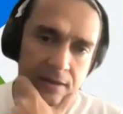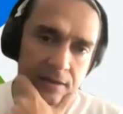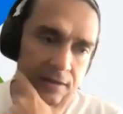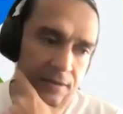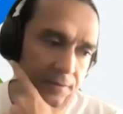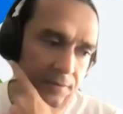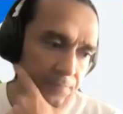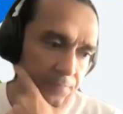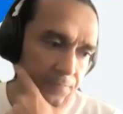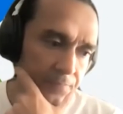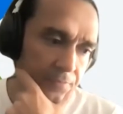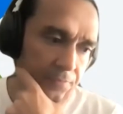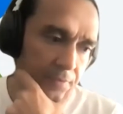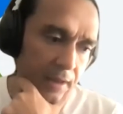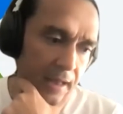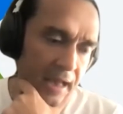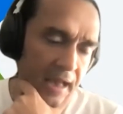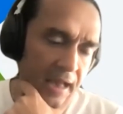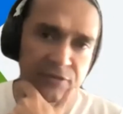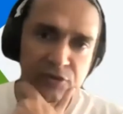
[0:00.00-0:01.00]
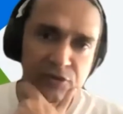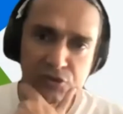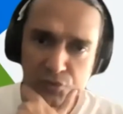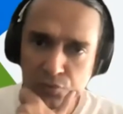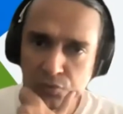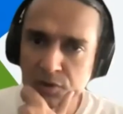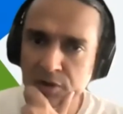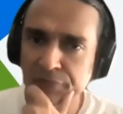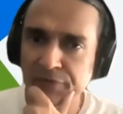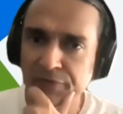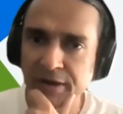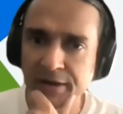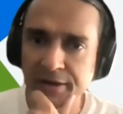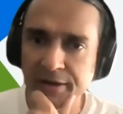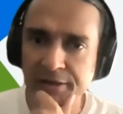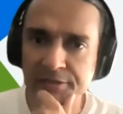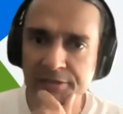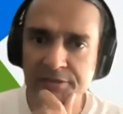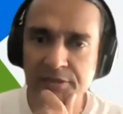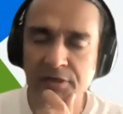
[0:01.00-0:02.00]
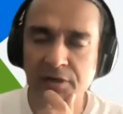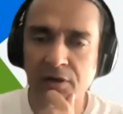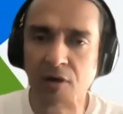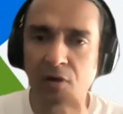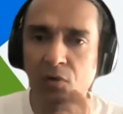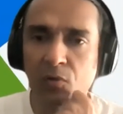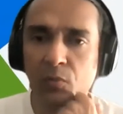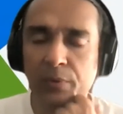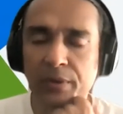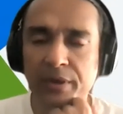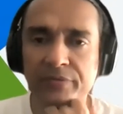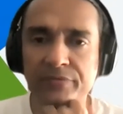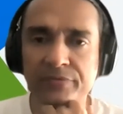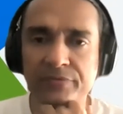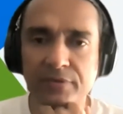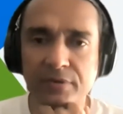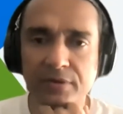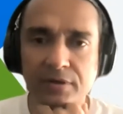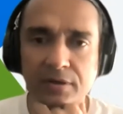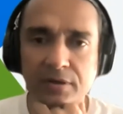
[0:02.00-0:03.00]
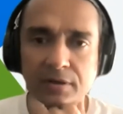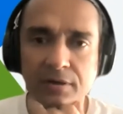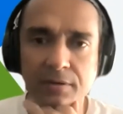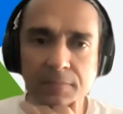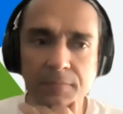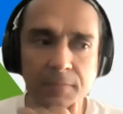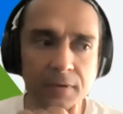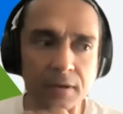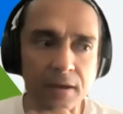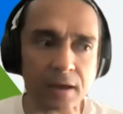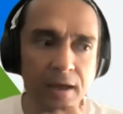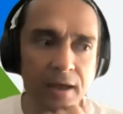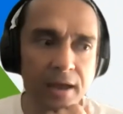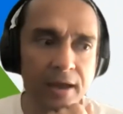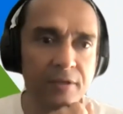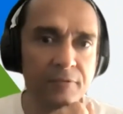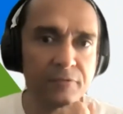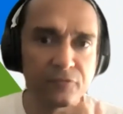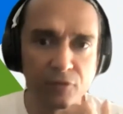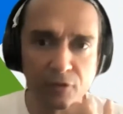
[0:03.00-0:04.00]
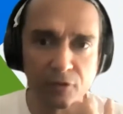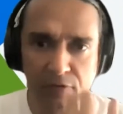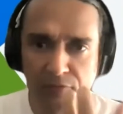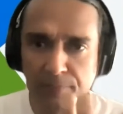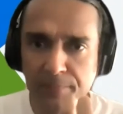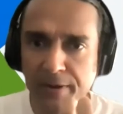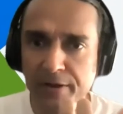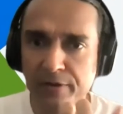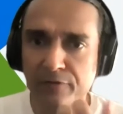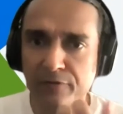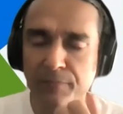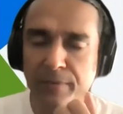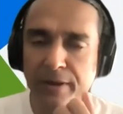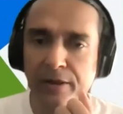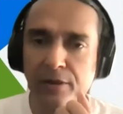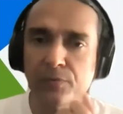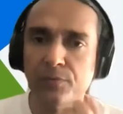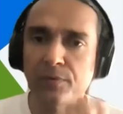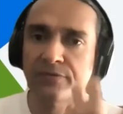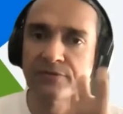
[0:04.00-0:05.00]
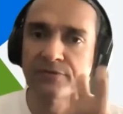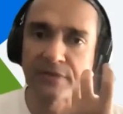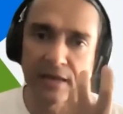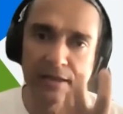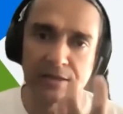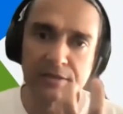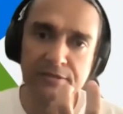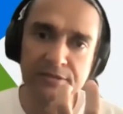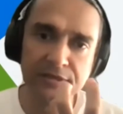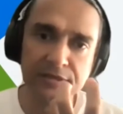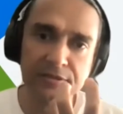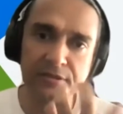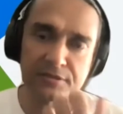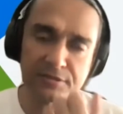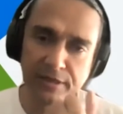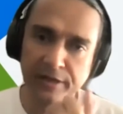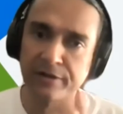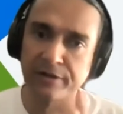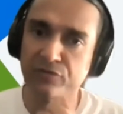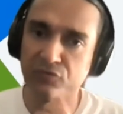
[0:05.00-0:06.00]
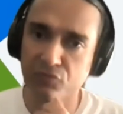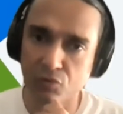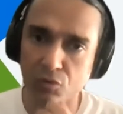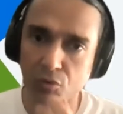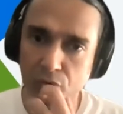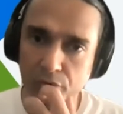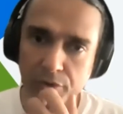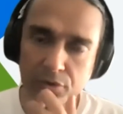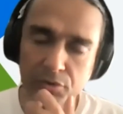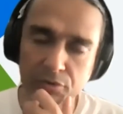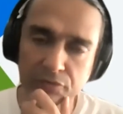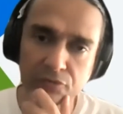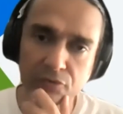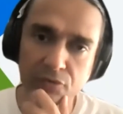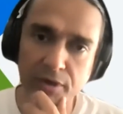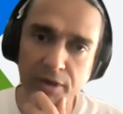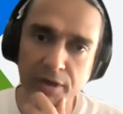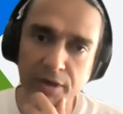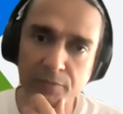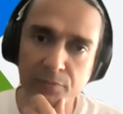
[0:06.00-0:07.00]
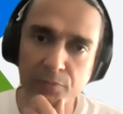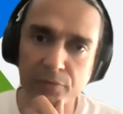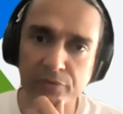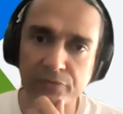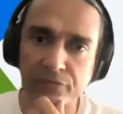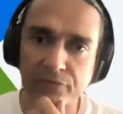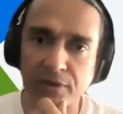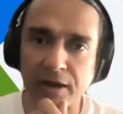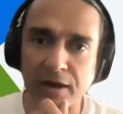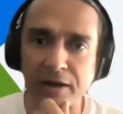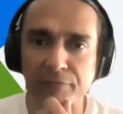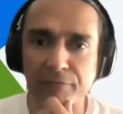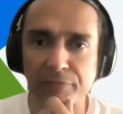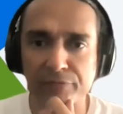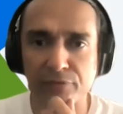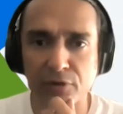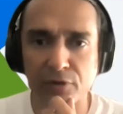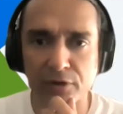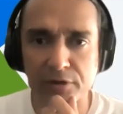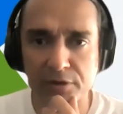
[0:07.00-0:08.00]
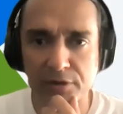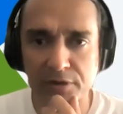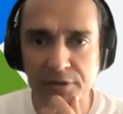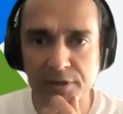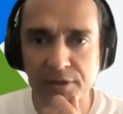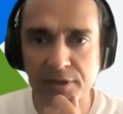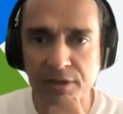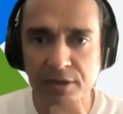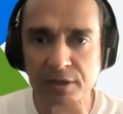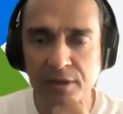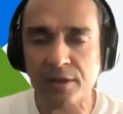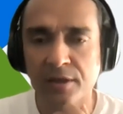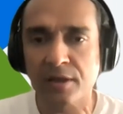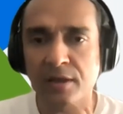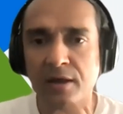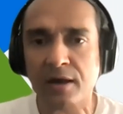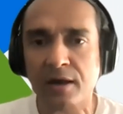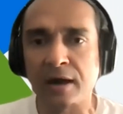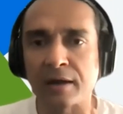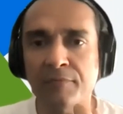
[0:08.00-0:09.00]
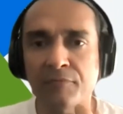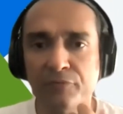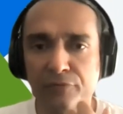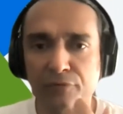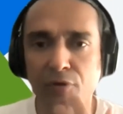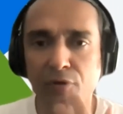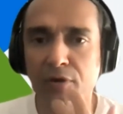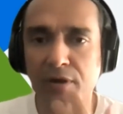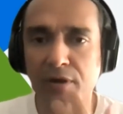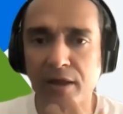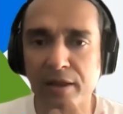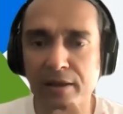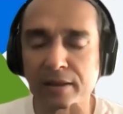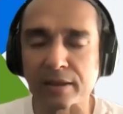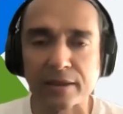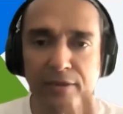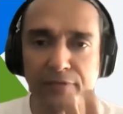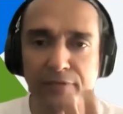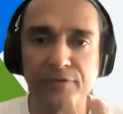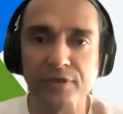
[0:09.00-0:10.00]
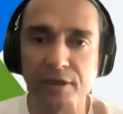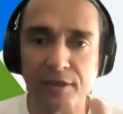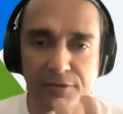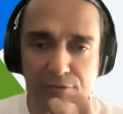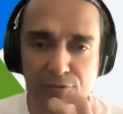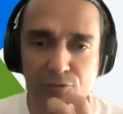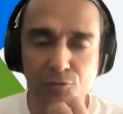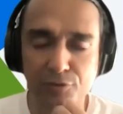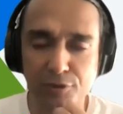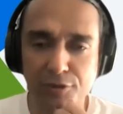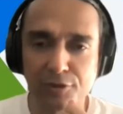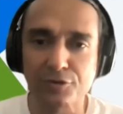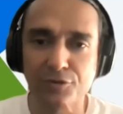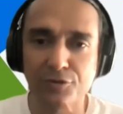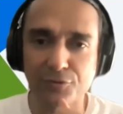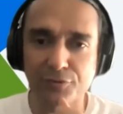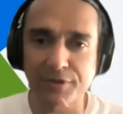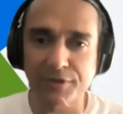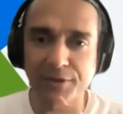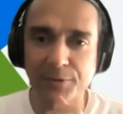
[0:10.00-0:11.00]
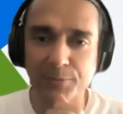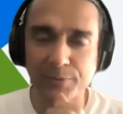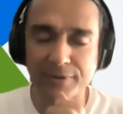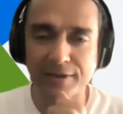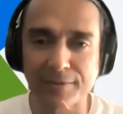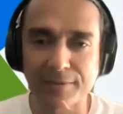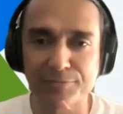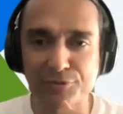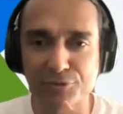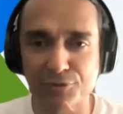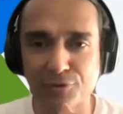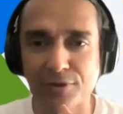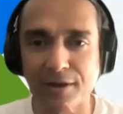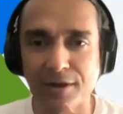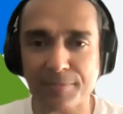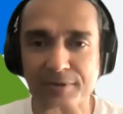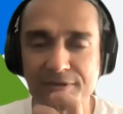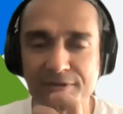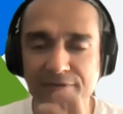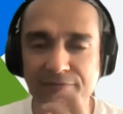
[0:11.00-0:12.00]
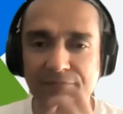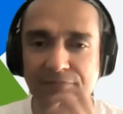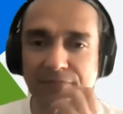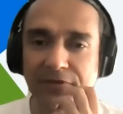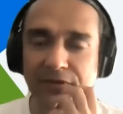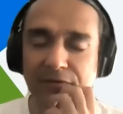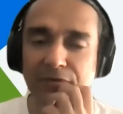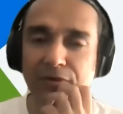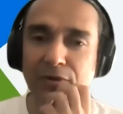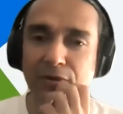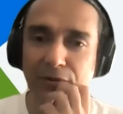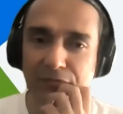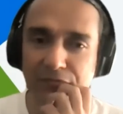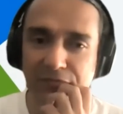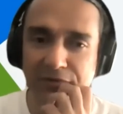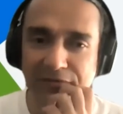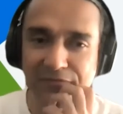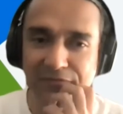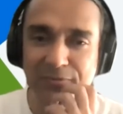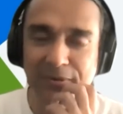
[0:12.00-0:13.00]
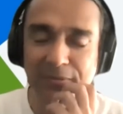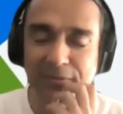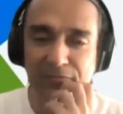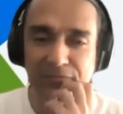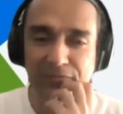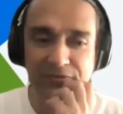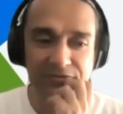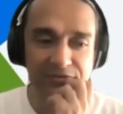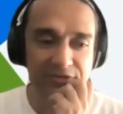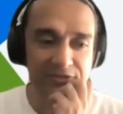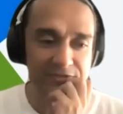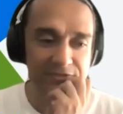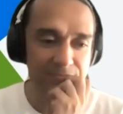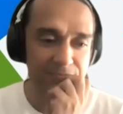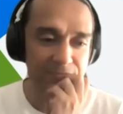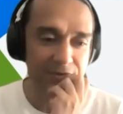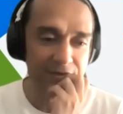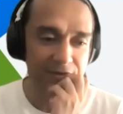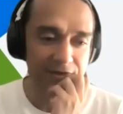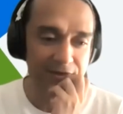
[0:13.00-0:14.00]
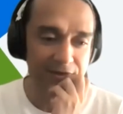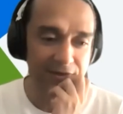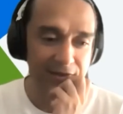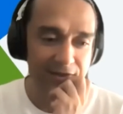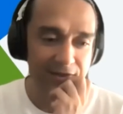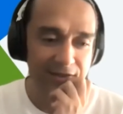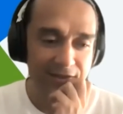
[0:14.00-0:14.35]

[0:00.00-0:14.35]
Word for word: um, as a student of architecture always uh, had a sort of a bent of mind towards challenging the status quo you know so it was uh, i was not the i was not an easy student to deal i'm sure i must have given a lot of grief to my professors uh,